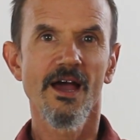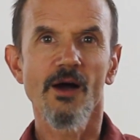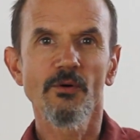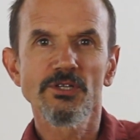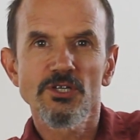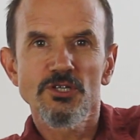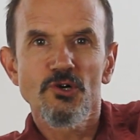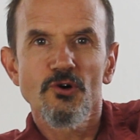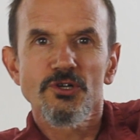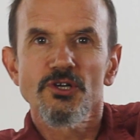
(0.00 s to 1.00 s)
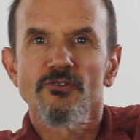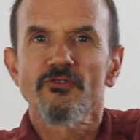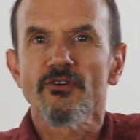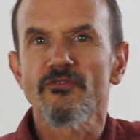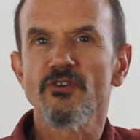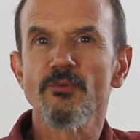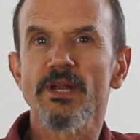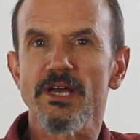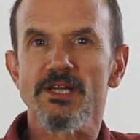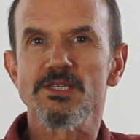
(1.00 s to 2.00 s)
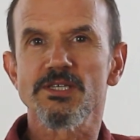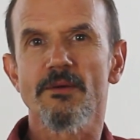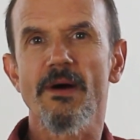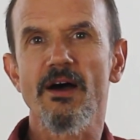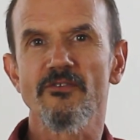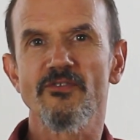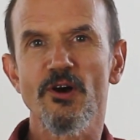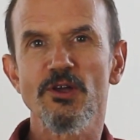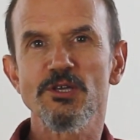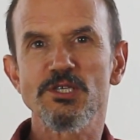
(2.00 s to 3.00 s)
I wanted to talk to you for a few minutes about a very